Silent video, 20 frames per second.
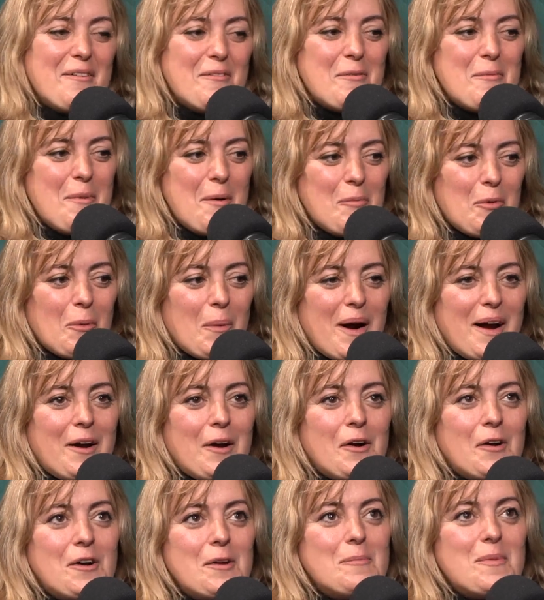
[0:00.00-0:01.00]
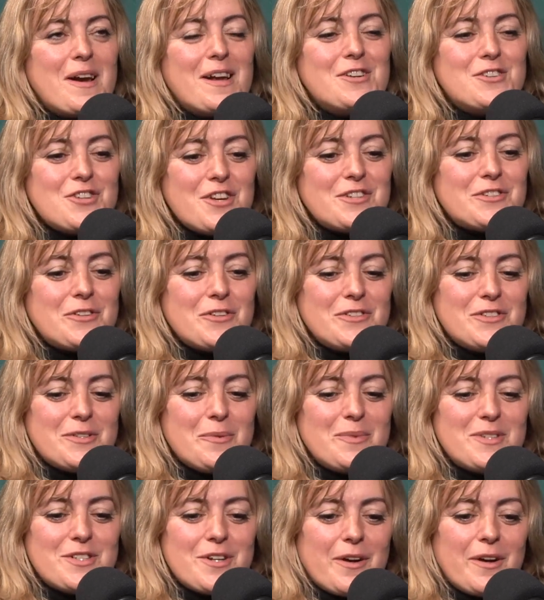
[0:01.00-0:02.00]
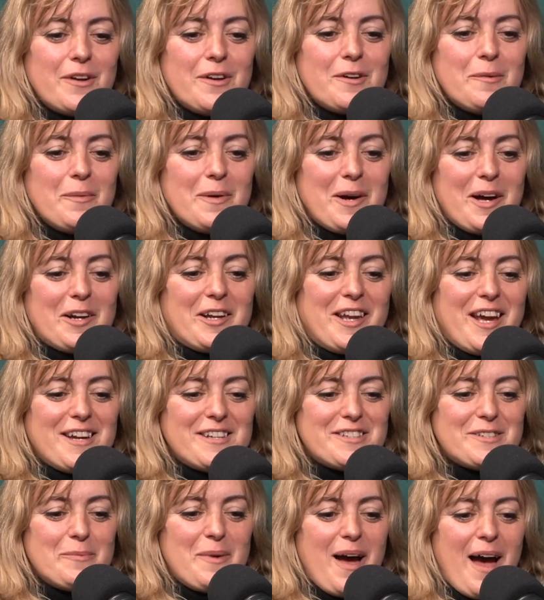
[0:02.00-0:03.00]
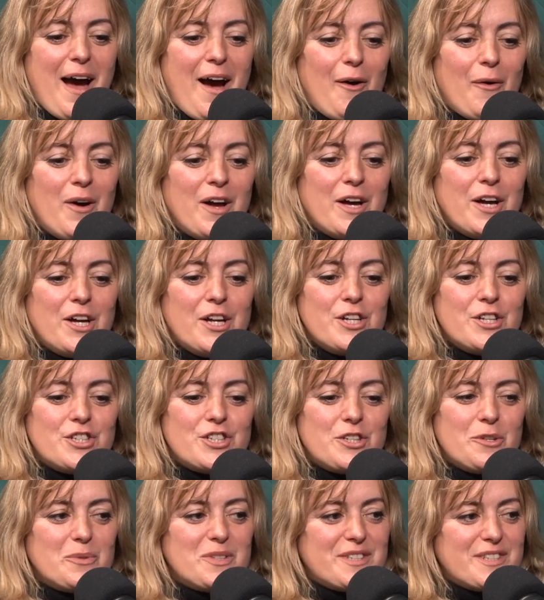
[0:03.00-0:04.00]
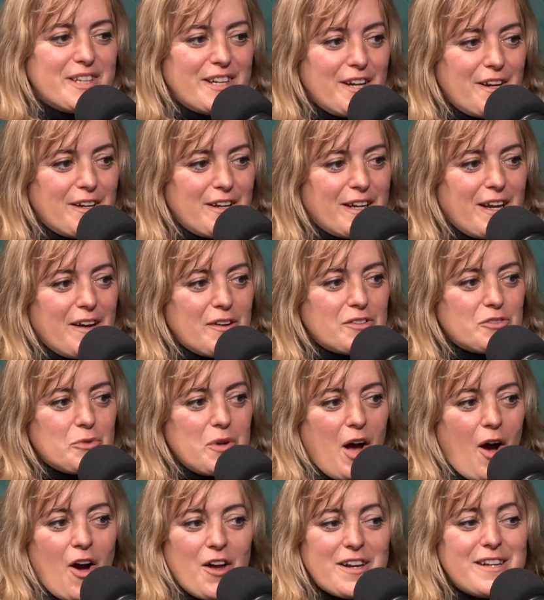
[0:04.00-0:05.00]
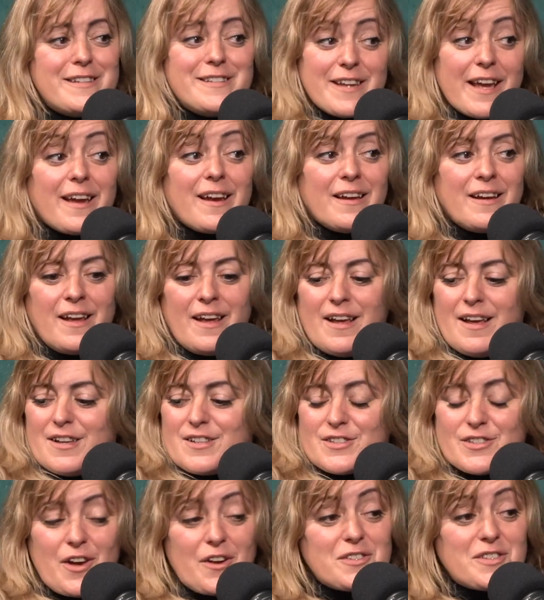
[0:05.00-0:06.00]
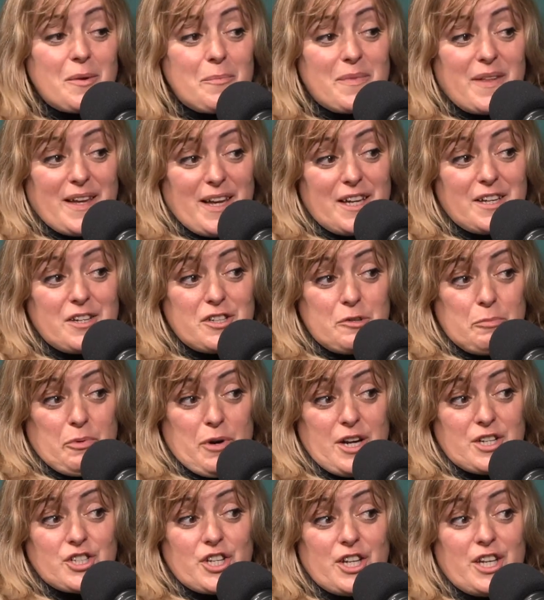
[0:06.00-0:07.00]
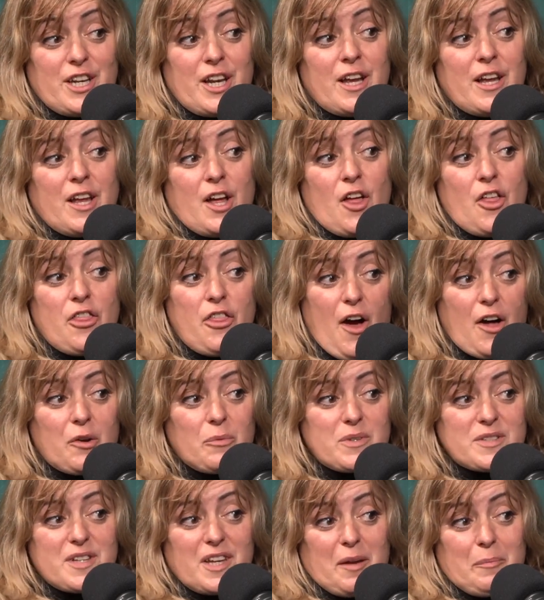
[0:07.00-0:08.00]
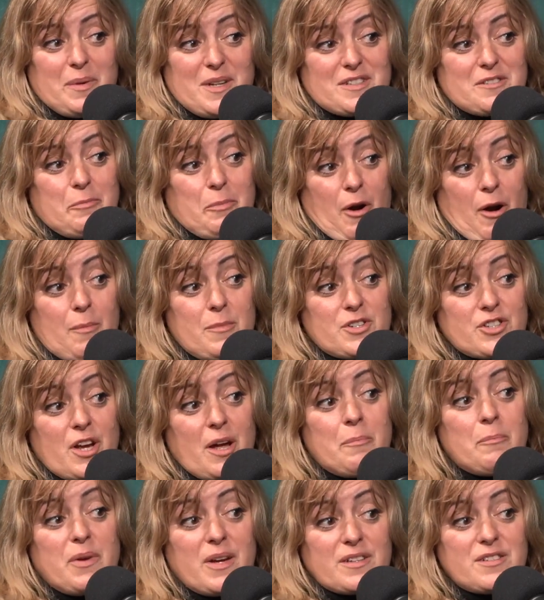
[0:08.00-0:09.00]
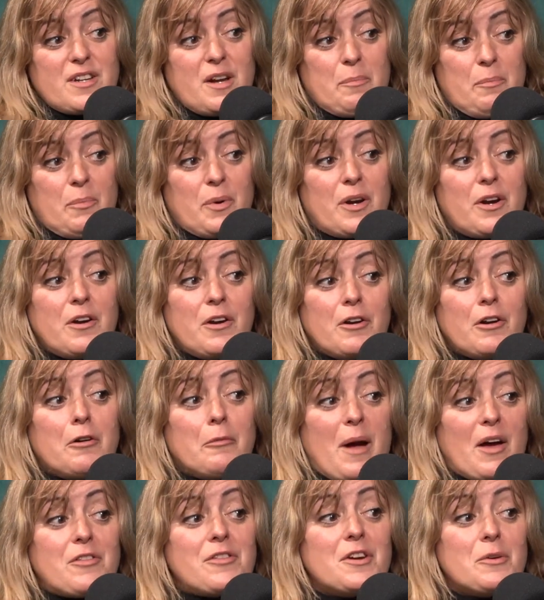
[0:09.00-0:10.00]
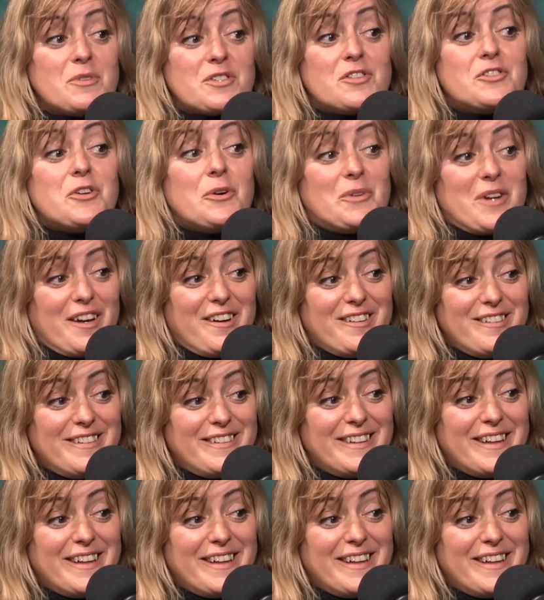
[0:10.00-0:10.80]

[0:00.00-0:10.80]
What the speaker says: remember where I heard it, but I just heard someone talking on a podcast about how she was sitting on a couch on a date, saw something in a depression, thought it was like a piece of Parmesan, picked it up and put it in her mouth, and it was a toenail.